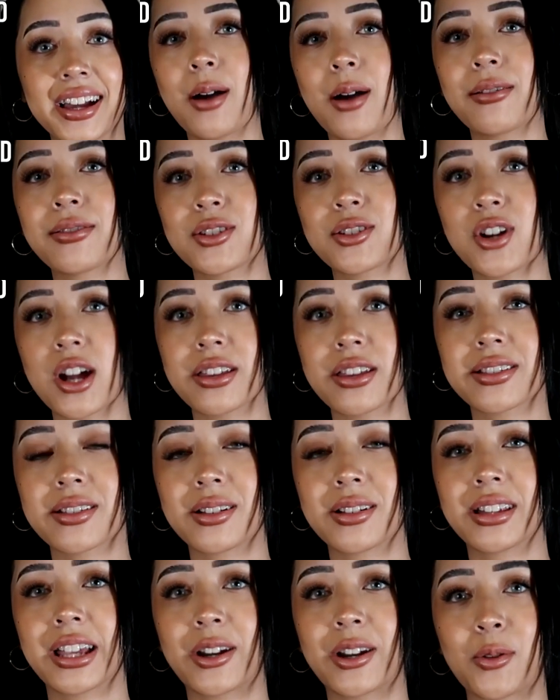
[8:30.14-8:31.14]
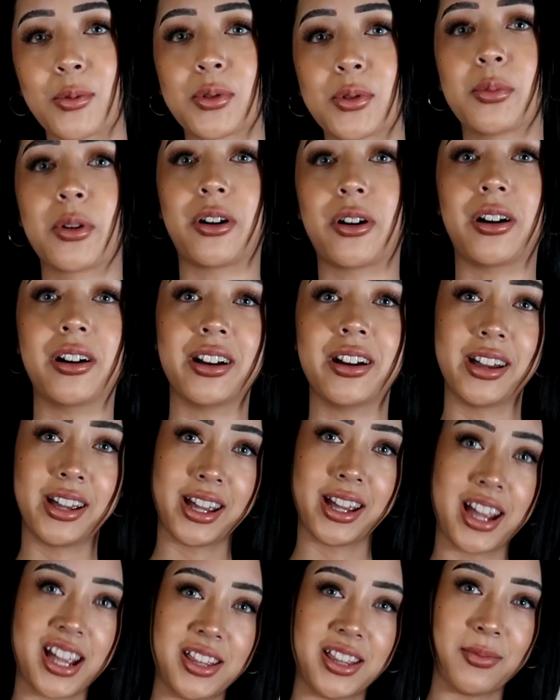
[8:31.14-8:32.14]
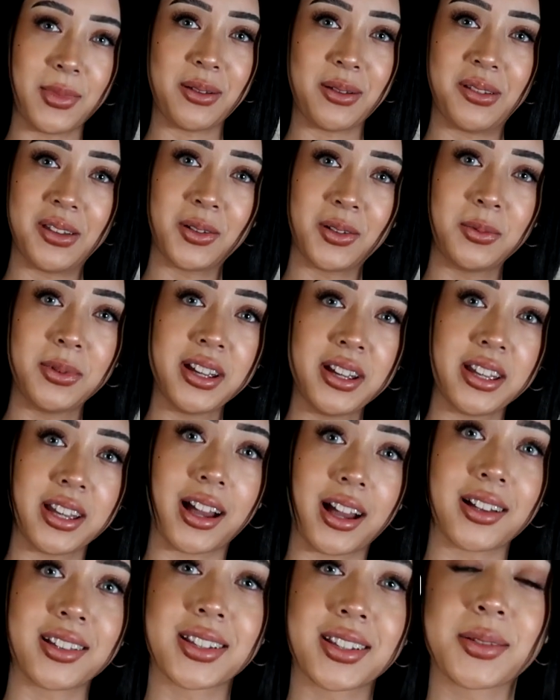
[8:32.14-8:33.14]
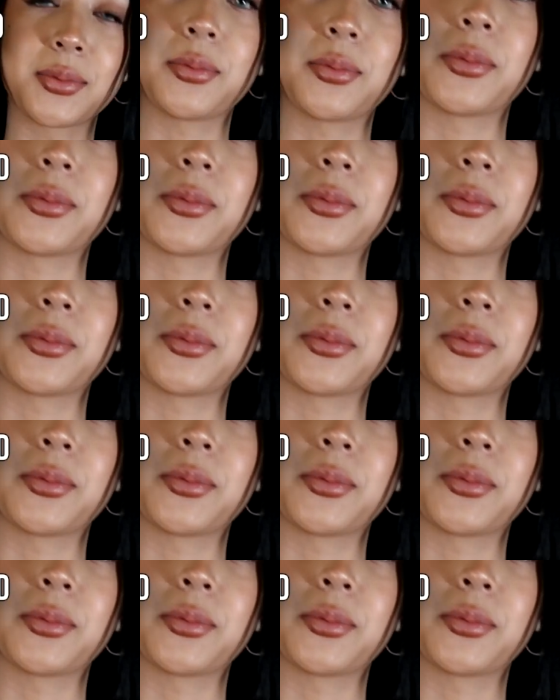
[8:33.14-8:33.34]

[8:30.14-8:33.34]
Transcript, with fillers: I'll have to try this on later with a bra and maybe it'll be a yes.